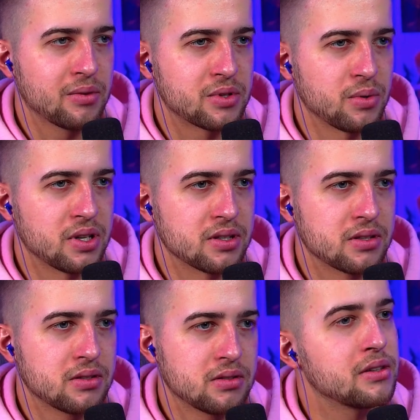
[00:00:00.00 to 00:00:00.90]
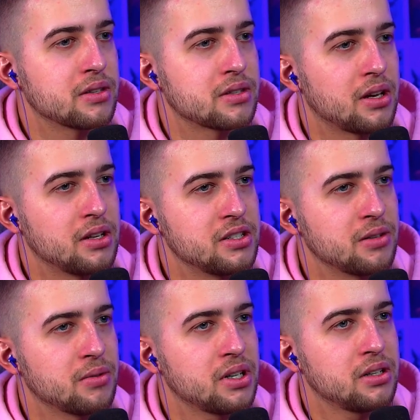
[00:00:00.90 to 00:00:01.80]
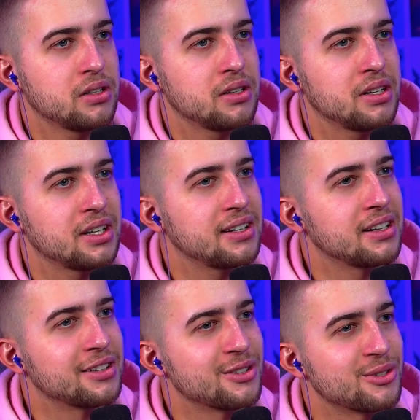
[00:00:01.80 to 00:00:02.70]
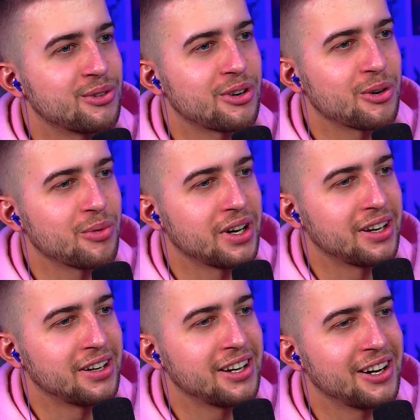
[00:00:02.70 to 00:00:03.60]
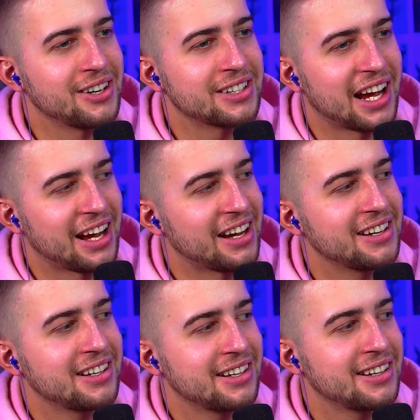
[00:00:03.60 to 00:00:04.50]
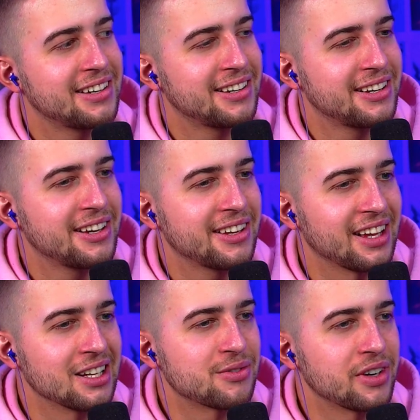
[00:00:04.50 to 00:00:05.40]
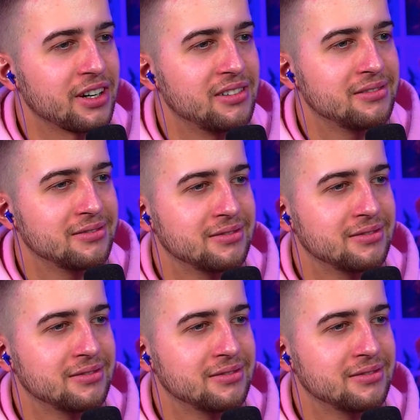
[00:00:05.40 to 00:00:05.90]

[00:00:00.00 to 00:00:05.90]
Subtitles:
Which ones? Sanji one? And the Zoro one. Okay. That's fair.